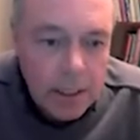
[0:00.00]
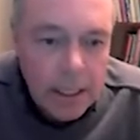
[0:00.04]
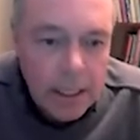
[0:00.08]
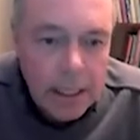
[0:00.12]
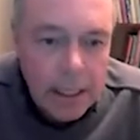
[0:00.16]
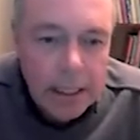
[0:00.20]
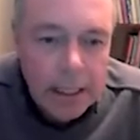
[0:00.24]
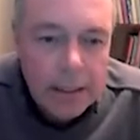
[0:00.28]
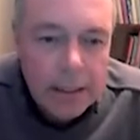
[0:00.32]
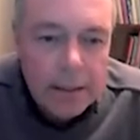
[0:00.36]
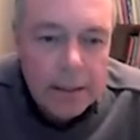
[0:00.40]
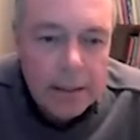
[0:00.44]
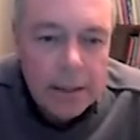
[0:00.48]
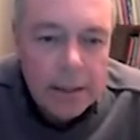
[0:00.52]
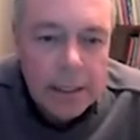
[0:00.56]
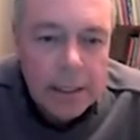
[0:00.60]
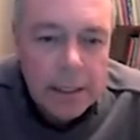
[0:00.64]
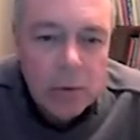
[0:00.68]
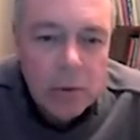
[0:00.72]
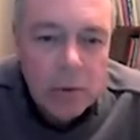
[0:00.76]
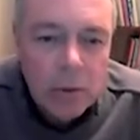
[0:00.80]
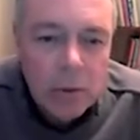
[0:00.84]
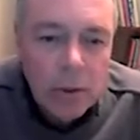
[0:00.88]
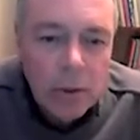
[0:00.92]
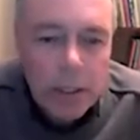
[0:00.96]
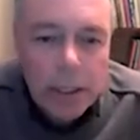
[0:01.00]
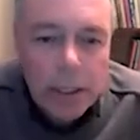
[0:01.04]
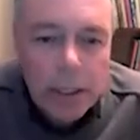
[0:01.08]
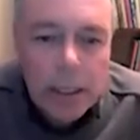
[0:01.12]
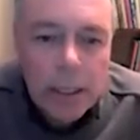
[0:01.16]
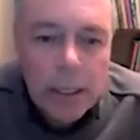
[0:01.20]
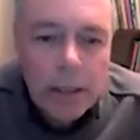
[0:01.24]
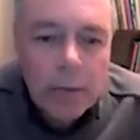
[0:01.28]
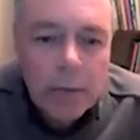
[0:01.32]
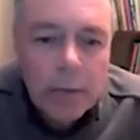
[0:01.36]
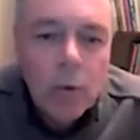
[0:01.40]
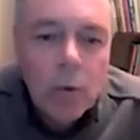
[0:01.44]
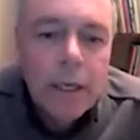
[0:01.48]
and they were looking
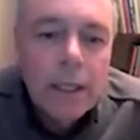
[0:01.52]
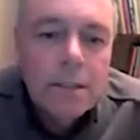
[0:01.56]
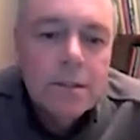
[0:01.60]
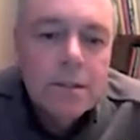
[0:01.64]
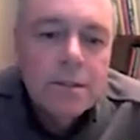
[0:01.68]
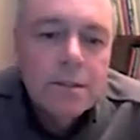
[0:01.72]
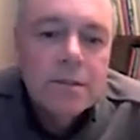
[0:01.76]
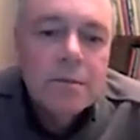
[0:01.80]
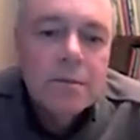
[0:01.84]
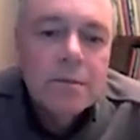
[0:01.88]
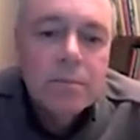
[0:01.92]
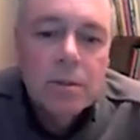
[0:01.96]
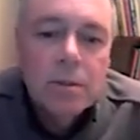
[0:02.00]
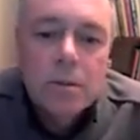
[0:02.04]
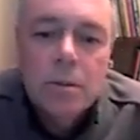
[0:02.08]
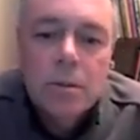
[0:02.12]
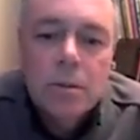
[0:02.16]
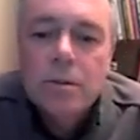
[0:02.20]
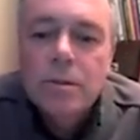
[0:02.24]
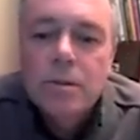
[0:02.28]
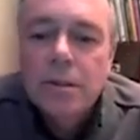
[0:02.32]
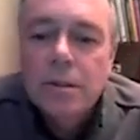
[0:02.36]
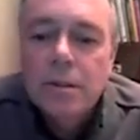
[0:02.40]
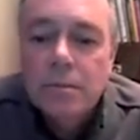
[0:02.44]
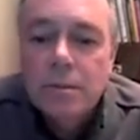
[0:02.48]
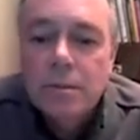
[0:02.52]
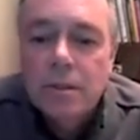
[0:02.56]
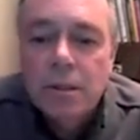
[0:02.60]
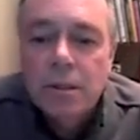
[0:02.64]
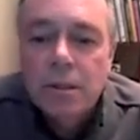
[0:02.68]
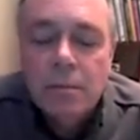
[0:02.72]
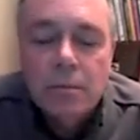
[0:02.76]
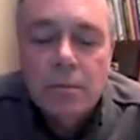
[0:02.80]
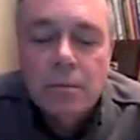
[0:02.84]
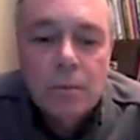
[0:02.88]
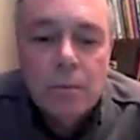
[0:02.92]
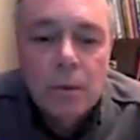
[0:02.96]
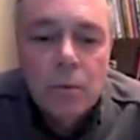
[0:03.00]
at ways of producing
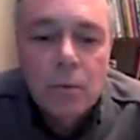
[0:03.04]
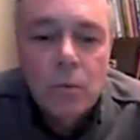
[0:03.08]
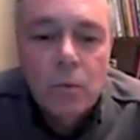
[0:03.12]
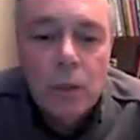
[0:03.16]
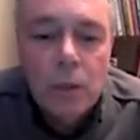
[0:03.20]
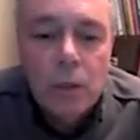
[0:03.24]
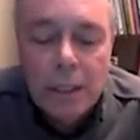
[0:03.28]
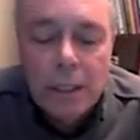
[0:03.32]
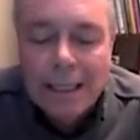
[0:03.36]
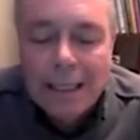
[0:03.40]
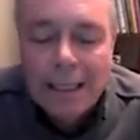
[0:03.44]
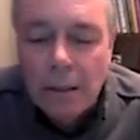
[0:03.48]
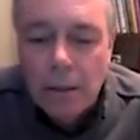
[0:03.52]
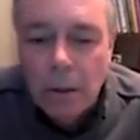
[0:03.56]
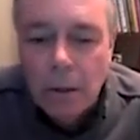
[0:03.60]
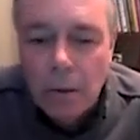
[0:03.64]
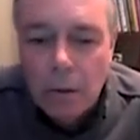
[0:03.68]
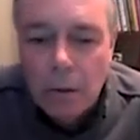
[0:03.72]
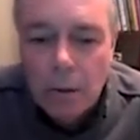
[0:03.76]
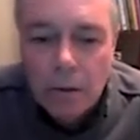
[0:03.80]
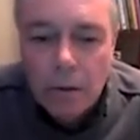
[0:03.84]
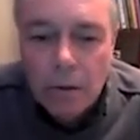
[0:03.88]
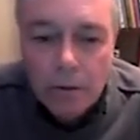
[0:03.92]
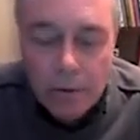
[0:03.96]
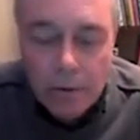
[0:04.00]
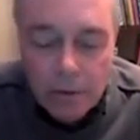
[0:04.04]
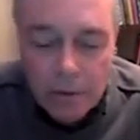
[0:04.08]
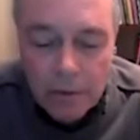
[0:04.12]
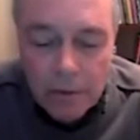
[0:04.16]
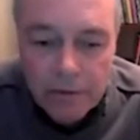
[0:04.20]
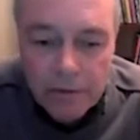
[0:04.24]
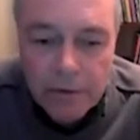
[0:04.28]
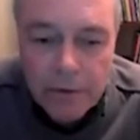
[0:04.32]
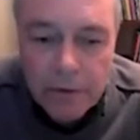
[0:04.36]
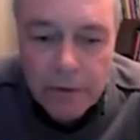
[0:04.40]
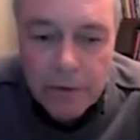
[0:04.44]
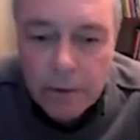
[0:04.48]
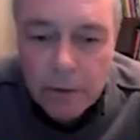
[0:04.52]
some really local
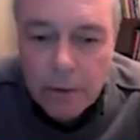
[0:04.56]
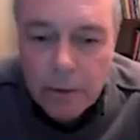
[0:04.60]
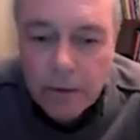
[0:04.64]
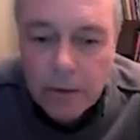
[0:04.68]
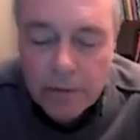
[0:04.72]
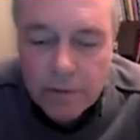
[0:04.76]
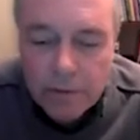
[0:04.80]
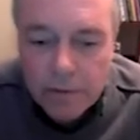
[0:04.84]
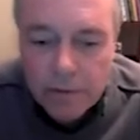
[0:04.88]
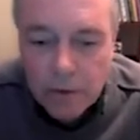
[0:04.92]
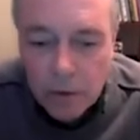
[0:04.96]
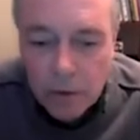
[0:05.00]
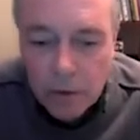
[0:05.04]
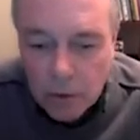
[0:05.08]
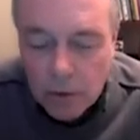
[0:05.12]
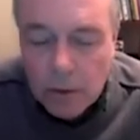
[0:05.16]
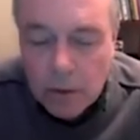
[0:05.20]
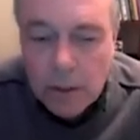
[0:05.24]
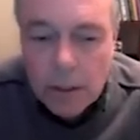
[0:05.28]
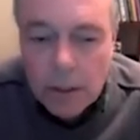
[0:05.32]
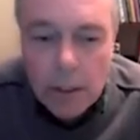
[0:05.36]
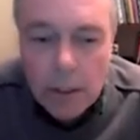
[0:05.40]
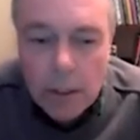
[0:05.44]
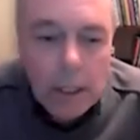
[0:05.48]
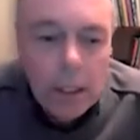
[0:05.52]
food